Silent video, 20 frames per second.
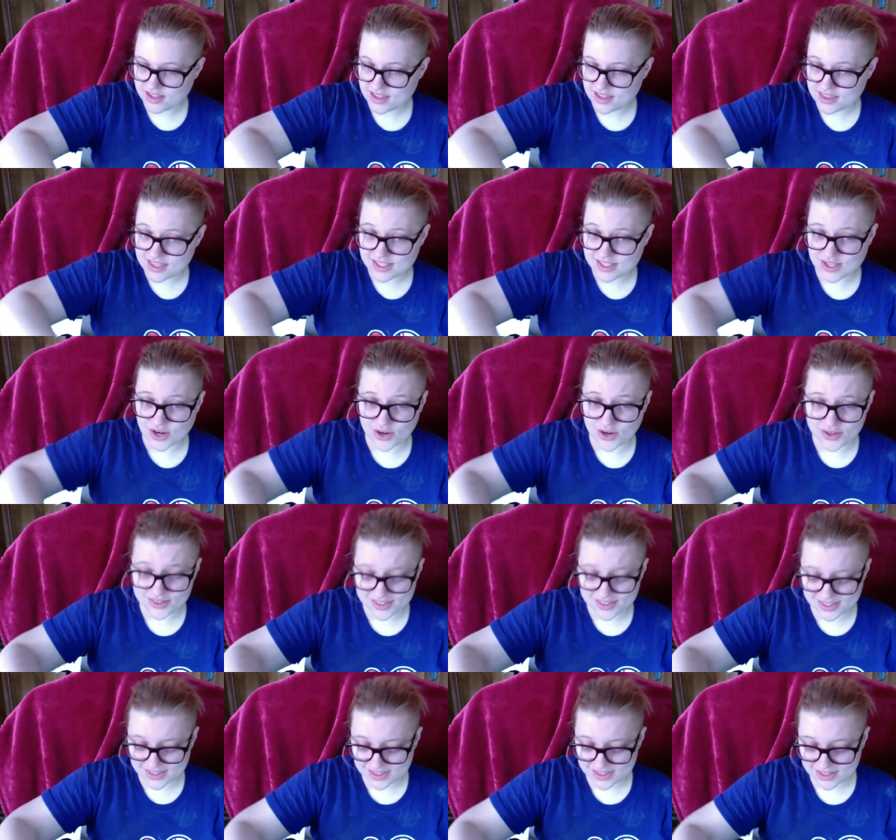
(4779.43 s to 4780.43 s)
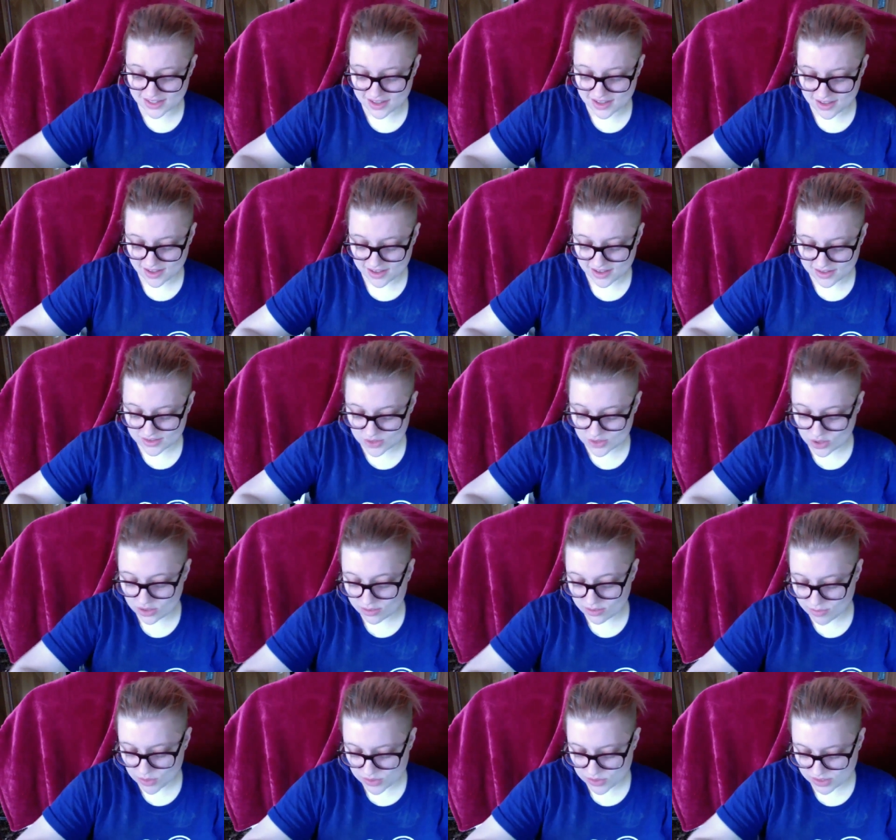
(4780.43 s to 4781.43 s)
This hurts. Turn
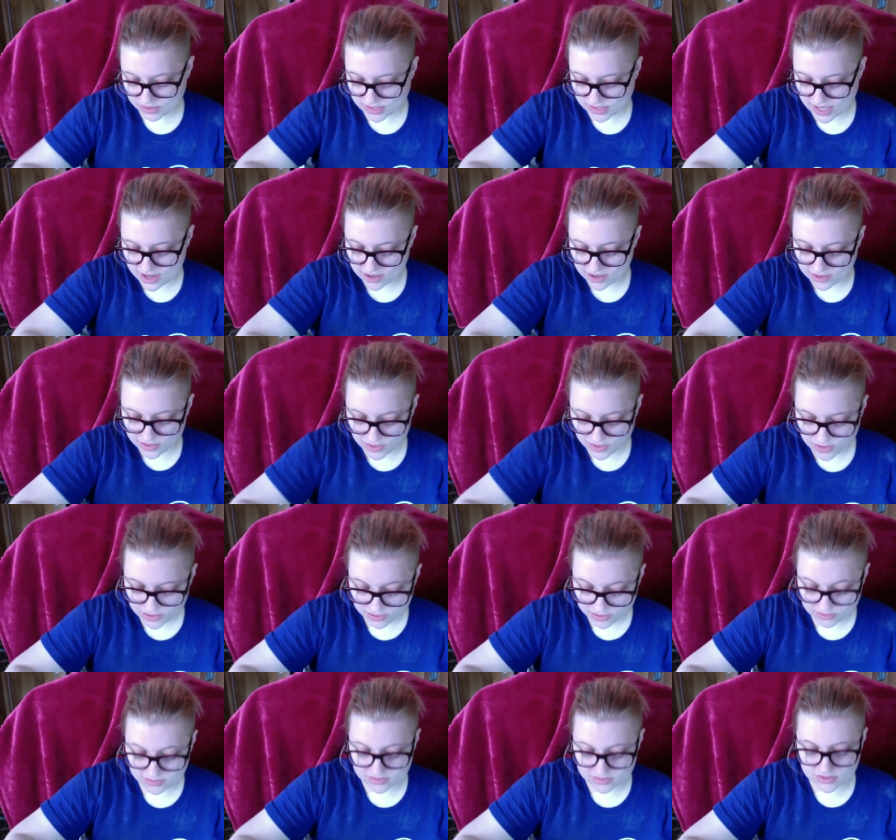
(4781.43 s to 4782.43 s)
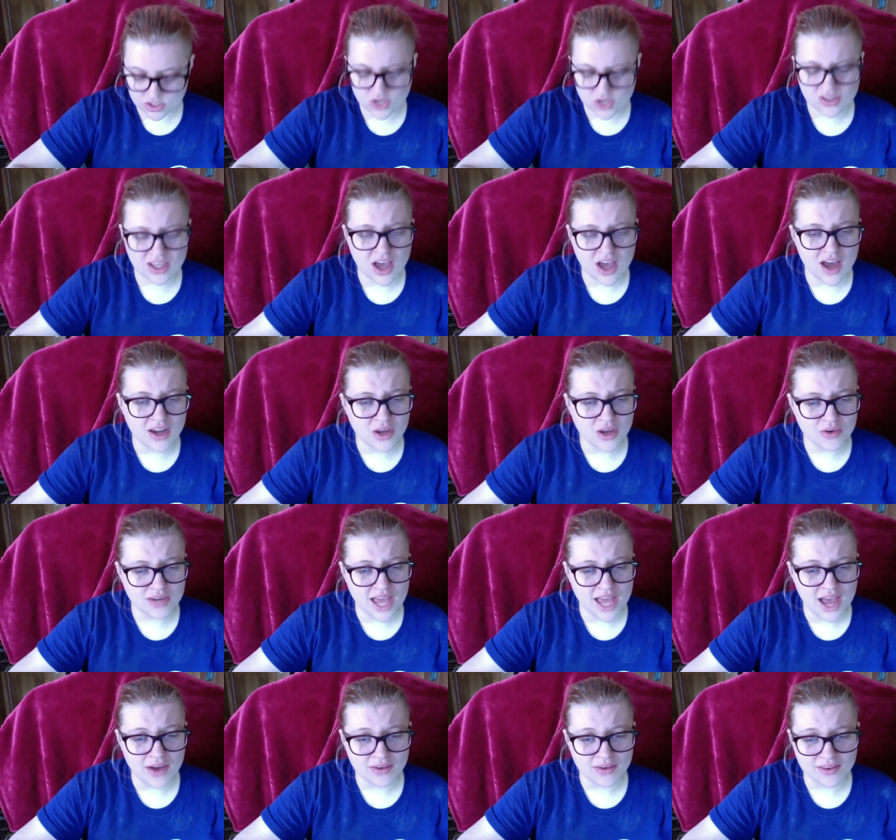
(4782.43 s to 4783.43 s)
the music down. Turn the audio
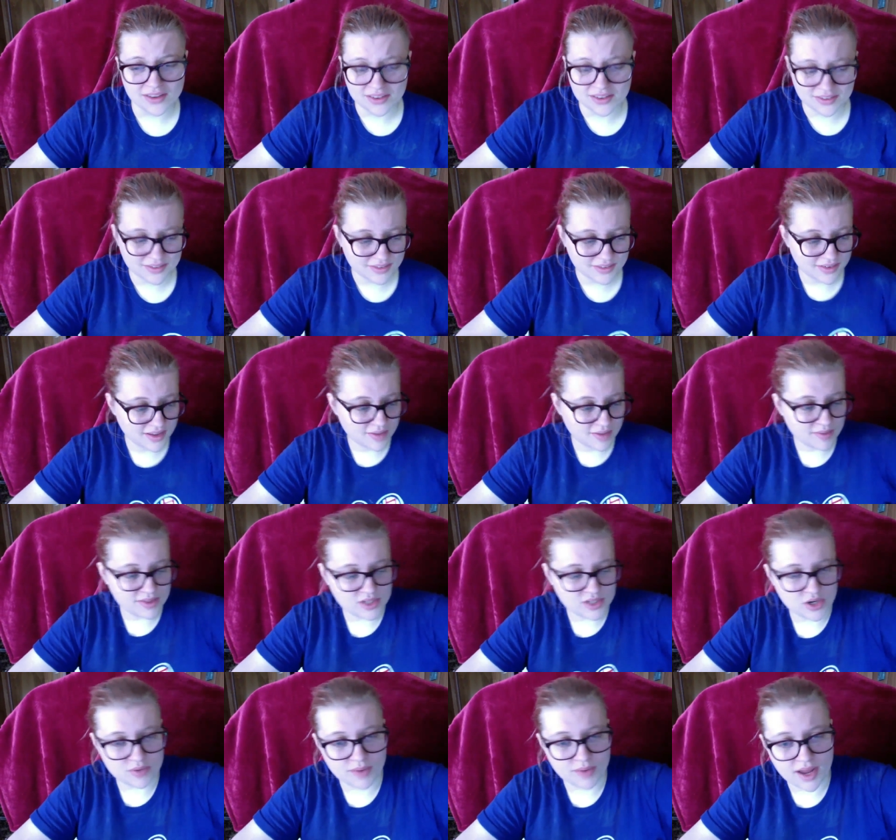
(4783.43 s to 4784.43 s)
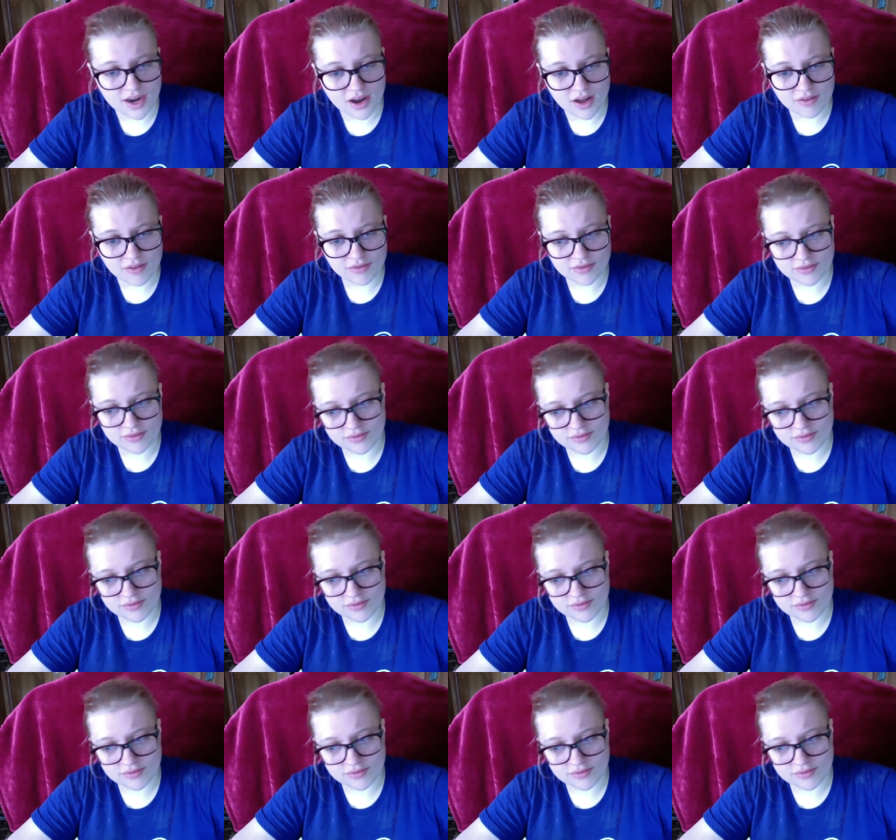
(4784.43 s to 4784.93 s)
down. Let me turn mine off.